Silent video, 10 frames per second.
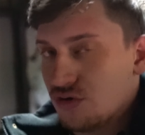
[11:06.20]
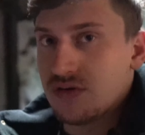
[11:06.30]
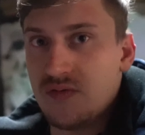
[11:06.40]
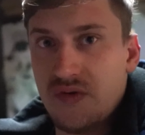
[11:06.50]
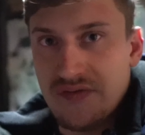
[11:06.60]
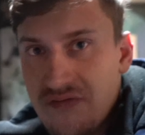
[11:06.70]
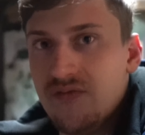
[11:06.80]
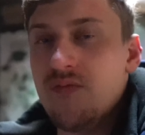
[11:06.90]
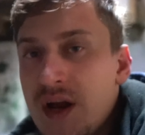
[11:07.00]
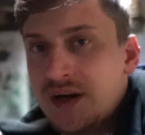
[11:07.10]
took
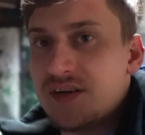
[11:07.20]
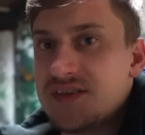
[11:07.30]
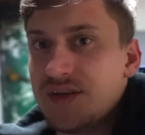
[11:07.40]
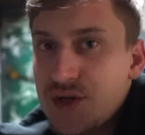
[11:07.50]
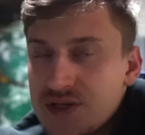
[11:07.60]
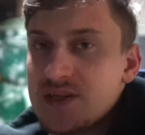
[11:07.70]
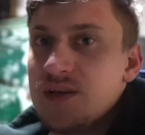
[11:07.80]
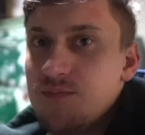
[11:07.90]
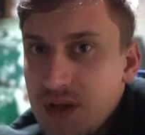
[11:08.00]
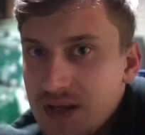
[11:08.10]
very
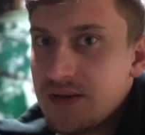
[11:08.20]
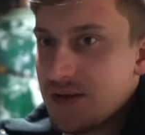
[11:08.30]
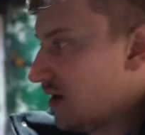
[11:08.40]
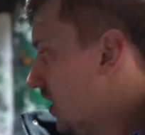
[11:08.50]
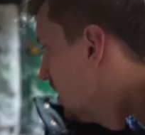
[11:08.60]
seriously beating.